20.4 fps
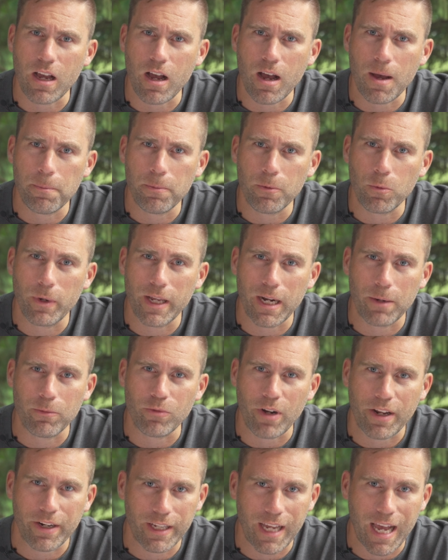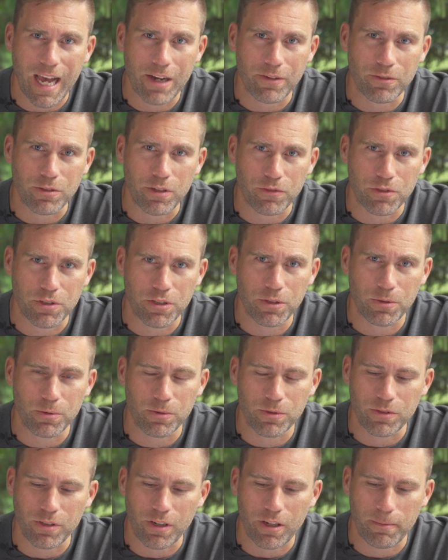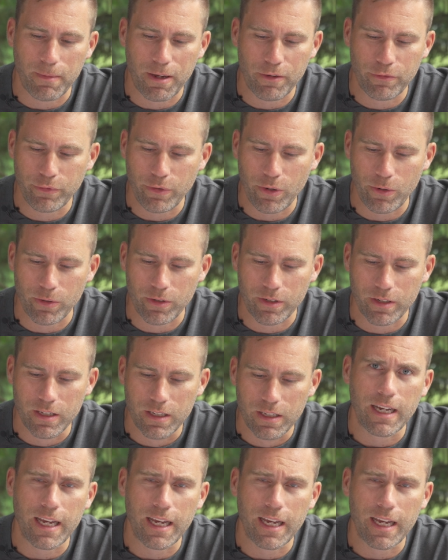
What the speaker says: up when I'm running out of juice on my phone.